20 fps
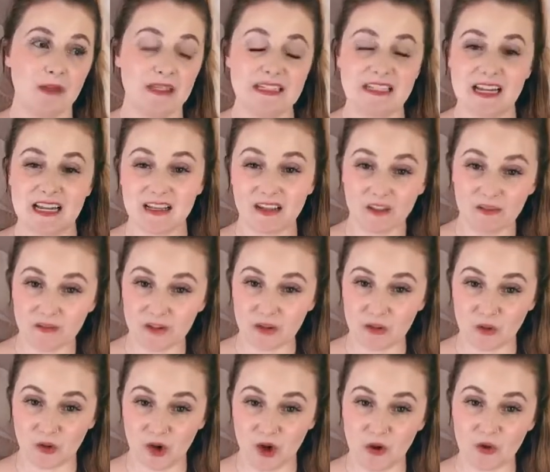take a few
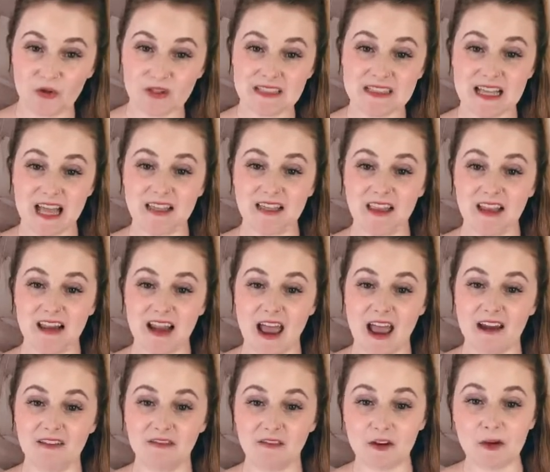notes, and then
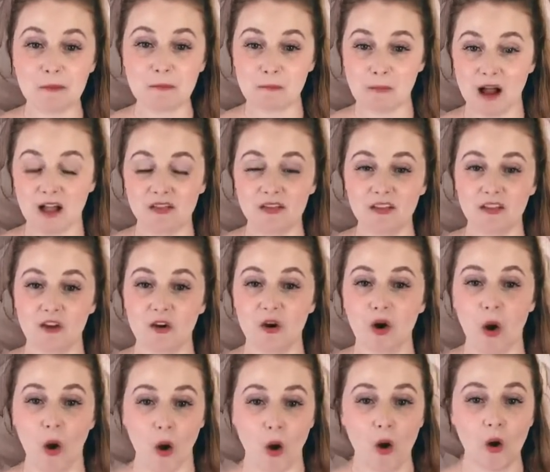every month
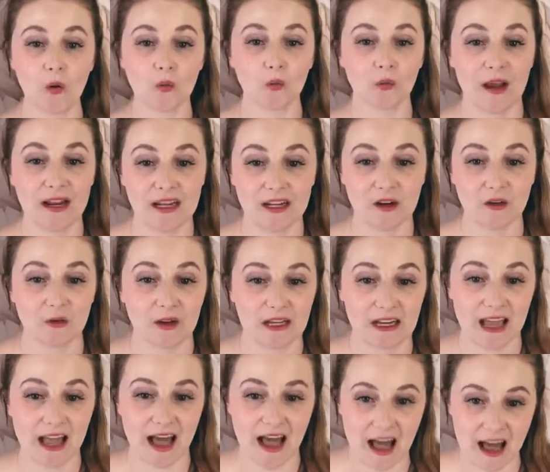you're already going
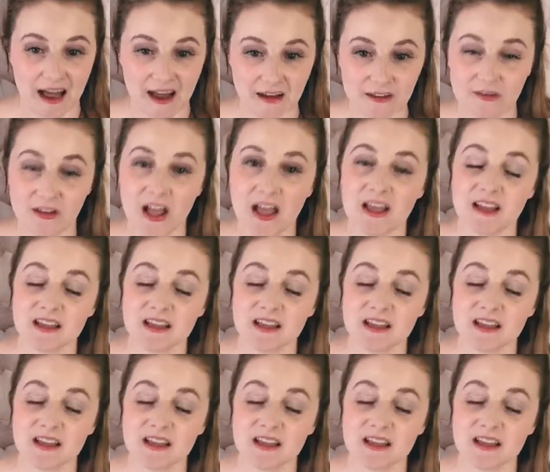to have